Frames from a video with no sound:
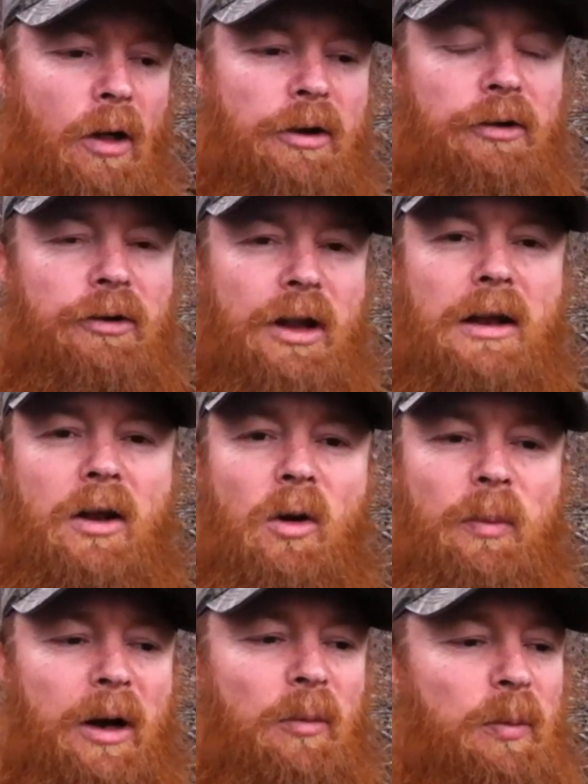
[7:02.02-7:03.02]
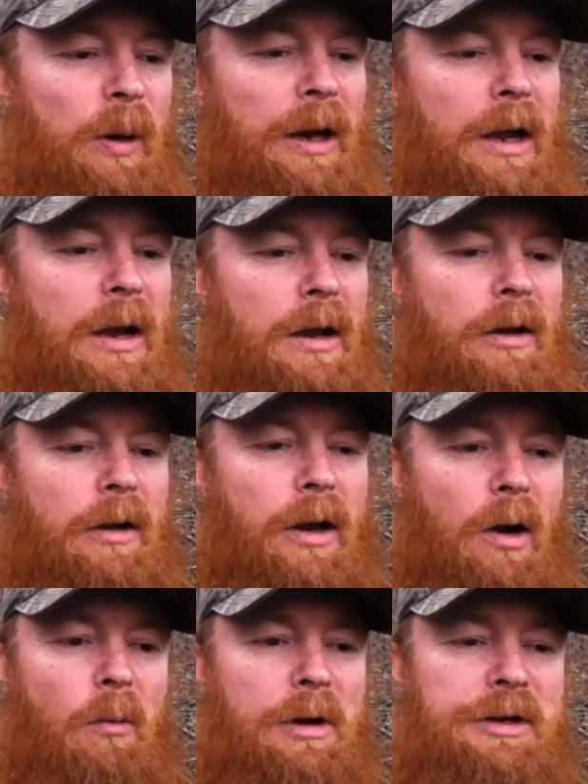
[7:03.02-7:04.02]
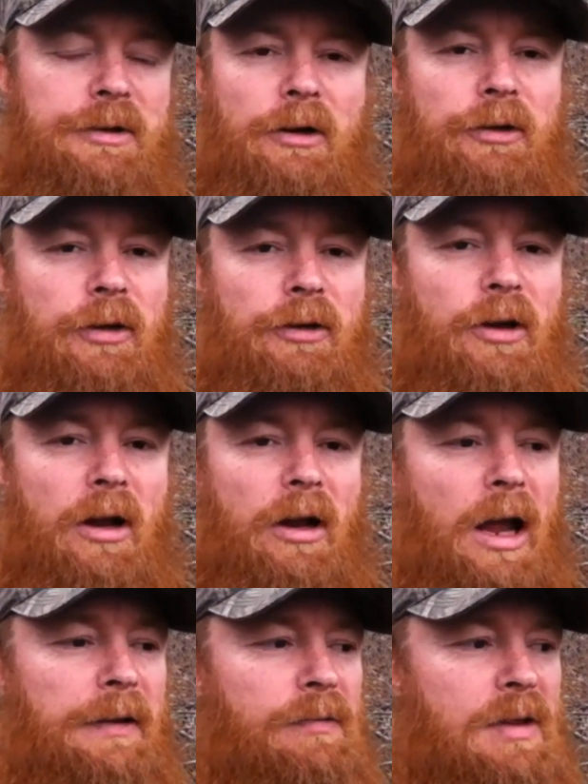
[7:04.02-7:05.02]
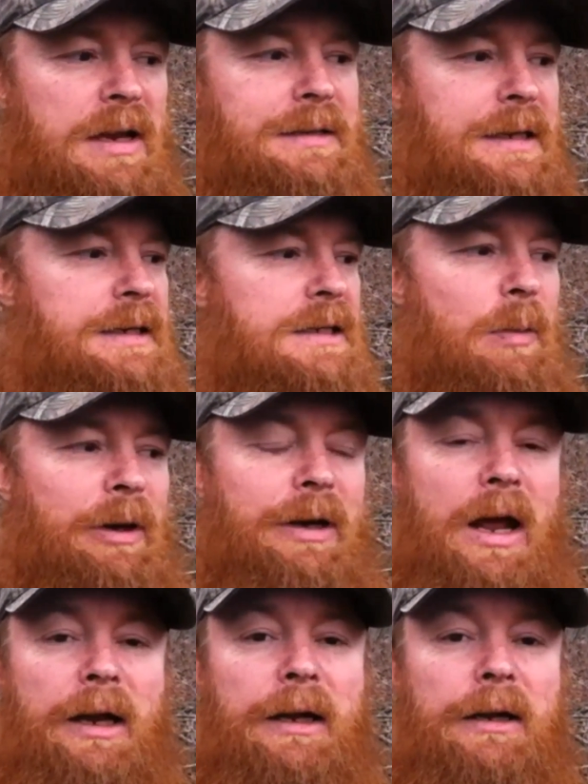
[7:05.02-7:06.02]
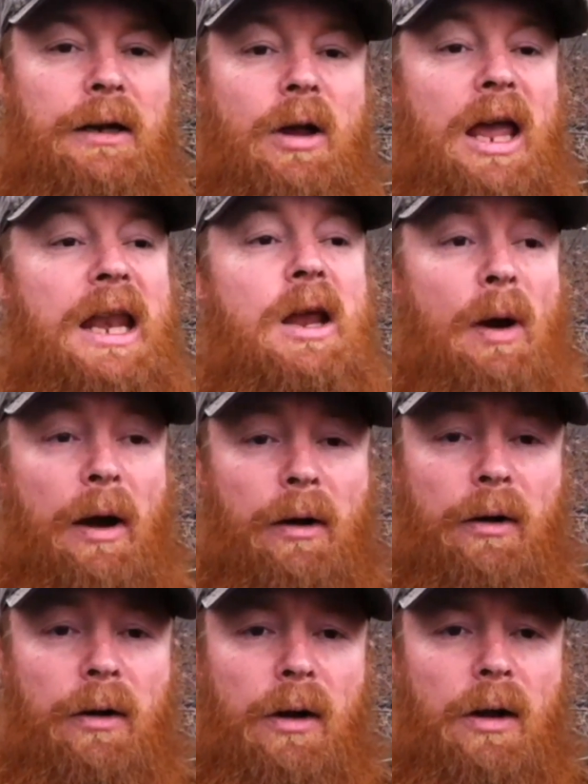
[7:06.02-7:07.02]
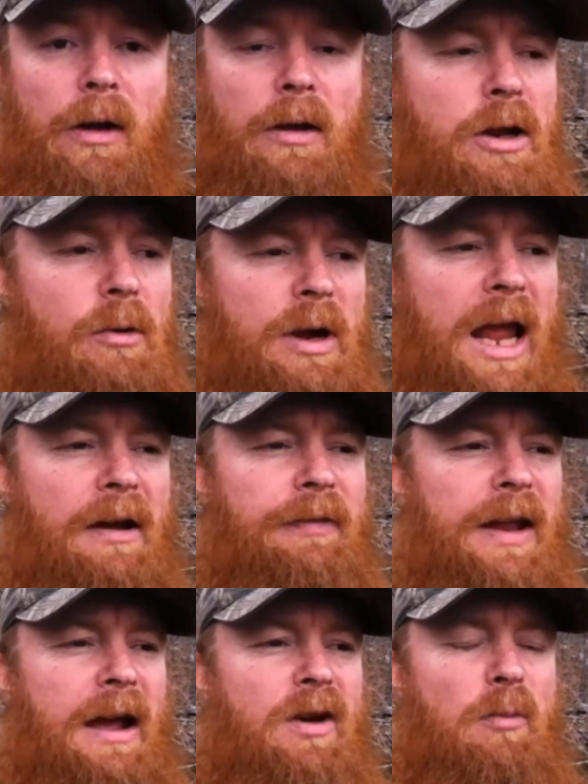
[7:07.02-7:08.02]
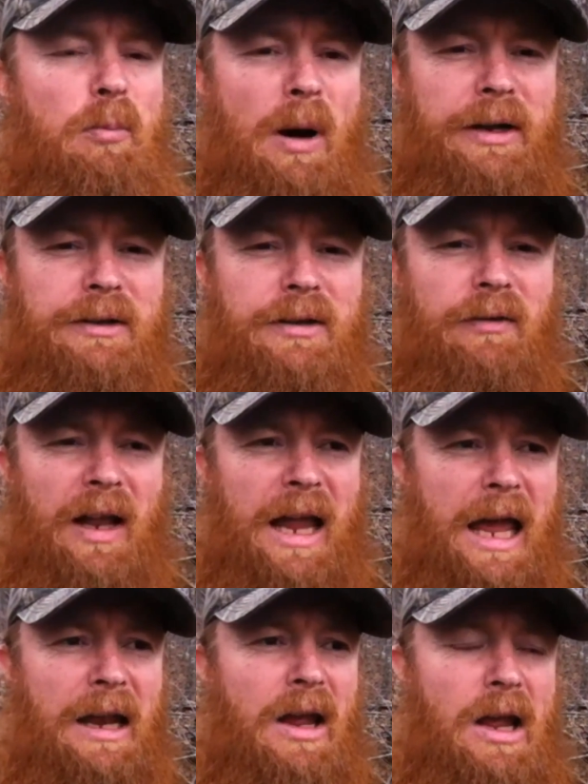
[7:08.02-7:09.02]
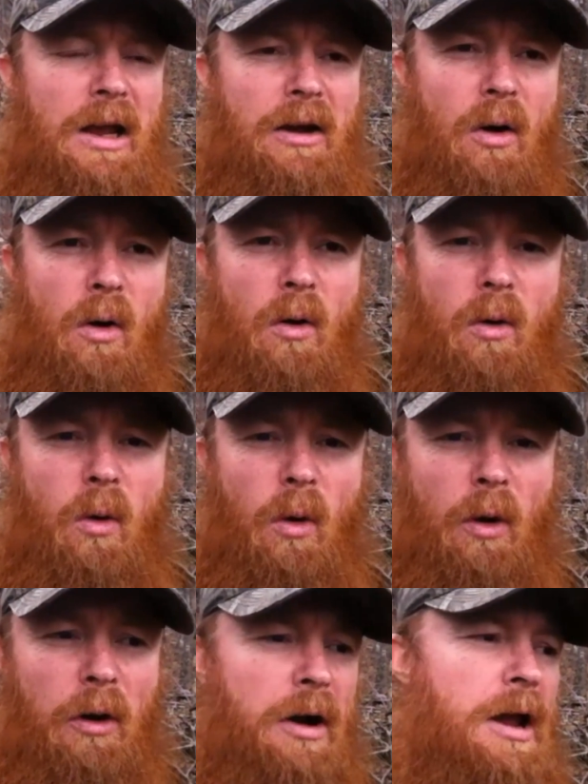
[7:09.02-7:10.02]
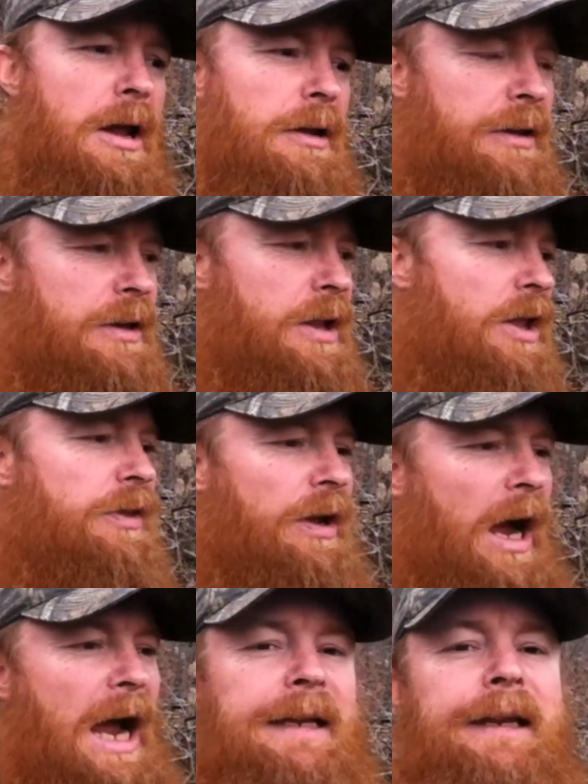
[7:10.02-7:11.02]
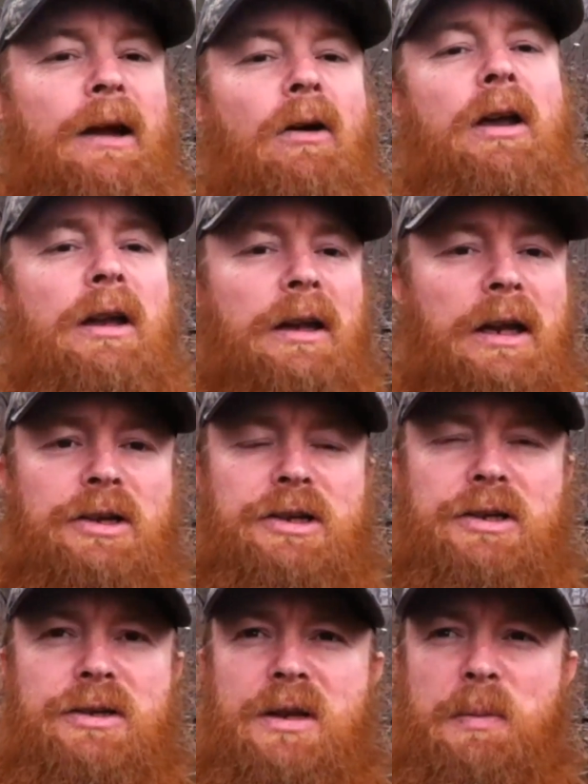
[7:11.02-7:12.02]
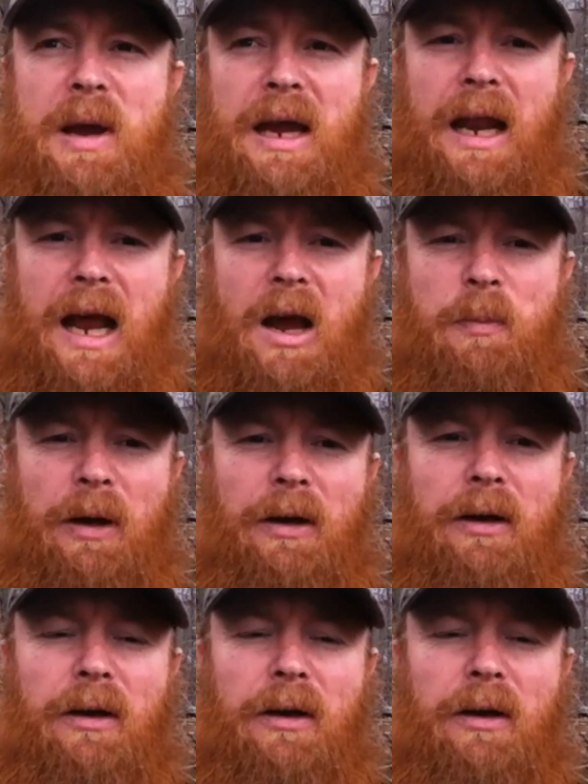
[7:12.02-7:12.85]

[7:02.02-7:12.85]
understand a little better. But when we started searching online, these things can be done anywhere. You don't have to have an abundance of land or the ideal conditions to make it happen.